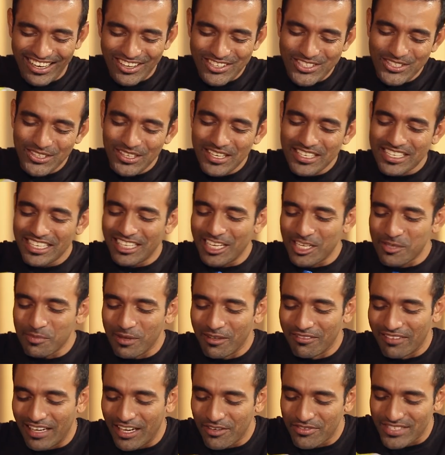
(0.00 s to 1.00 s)
I was going to say that's
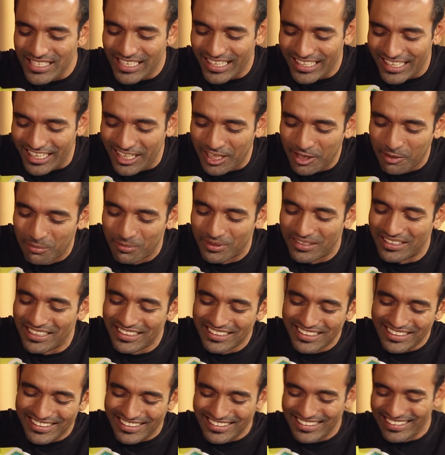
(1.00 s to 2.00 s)
my wife's lucky
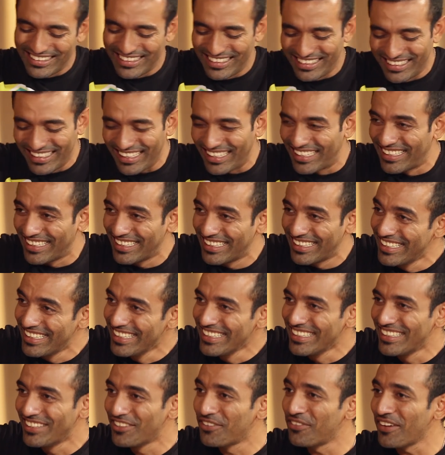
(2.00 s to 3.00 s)
number. oh,
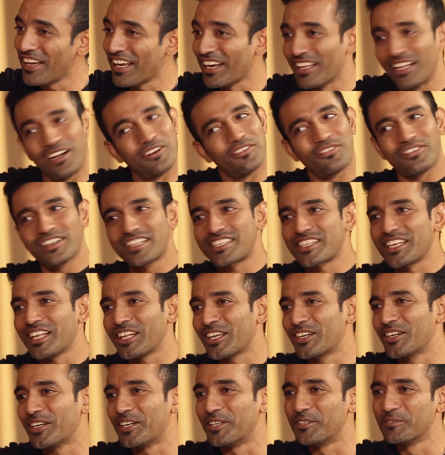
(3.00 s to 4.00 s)
fair enough. Fair enough. It's
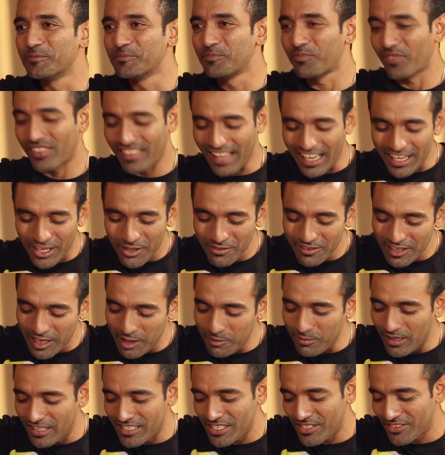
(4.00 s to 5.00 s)
fair still enough. good. Thank you
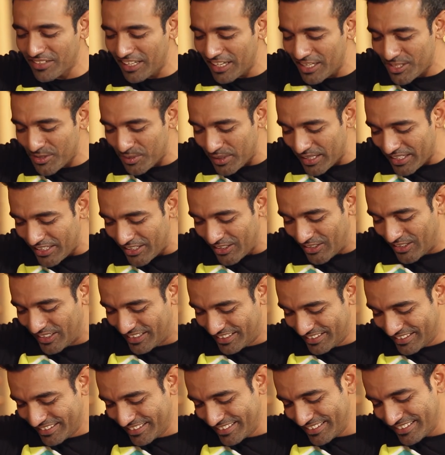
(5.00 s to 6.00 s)
very much. It's very sweet of you
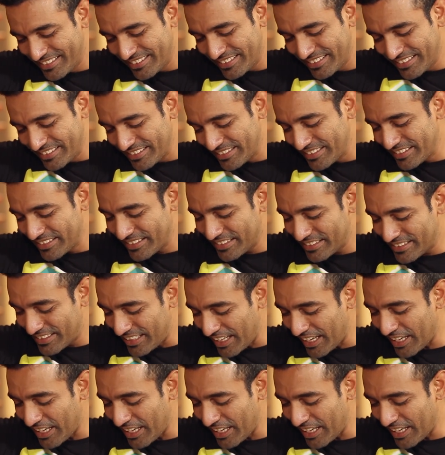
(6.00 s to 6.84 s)
all. Yes.